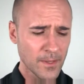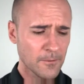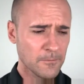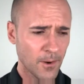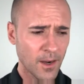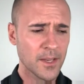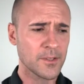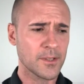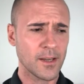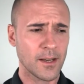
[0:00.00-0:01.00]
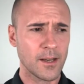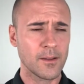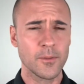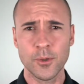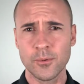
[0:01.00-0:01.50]
find
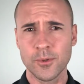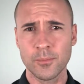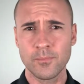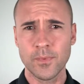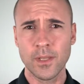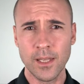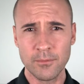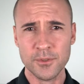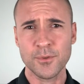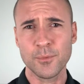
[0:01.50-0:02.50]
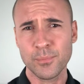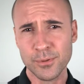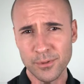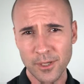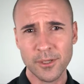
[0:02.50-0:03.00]
the levels of the
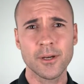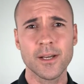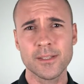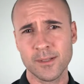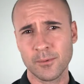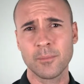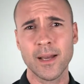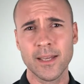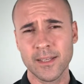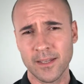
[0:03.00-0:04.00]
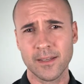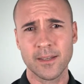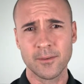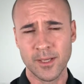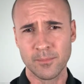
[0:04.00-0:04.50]
progress that we're
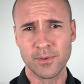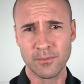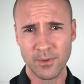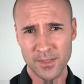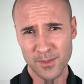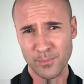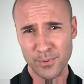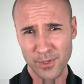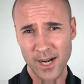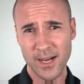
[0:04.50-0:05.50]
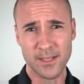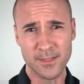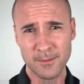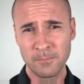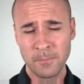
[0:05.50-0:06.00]
making and provide some
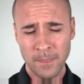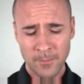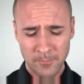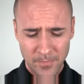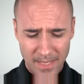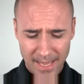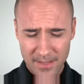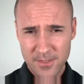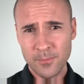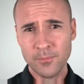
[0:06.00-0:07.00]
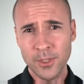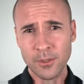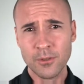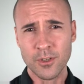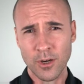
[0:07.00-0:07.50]
praise. And some
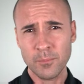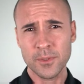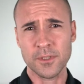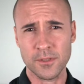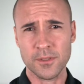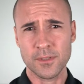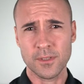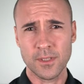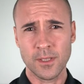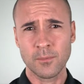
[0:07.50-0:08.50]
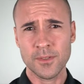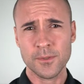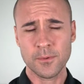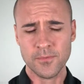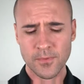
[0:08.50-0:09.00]
real competence,
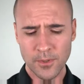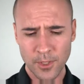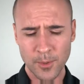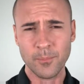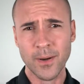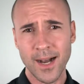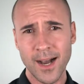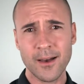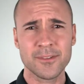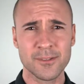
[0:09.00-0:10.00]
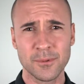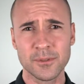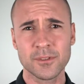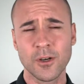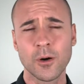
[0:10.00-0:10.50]
once we've got a path
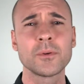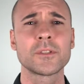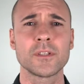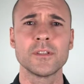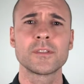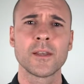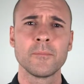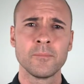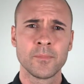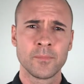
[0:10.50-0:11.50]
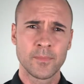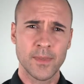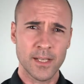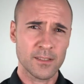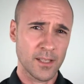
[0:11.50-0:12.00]
towards competence,
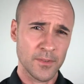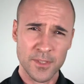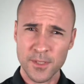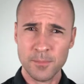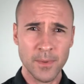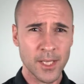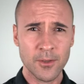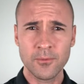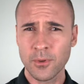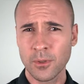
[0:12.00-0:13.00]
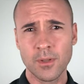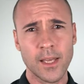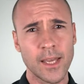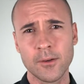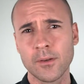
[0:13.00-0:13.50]
then it's like this is
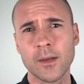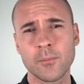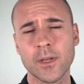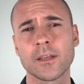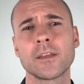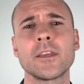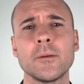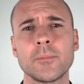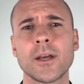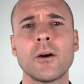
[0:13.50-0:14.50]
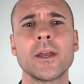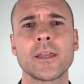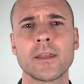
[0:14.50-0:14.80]
meaningful and we can keep going.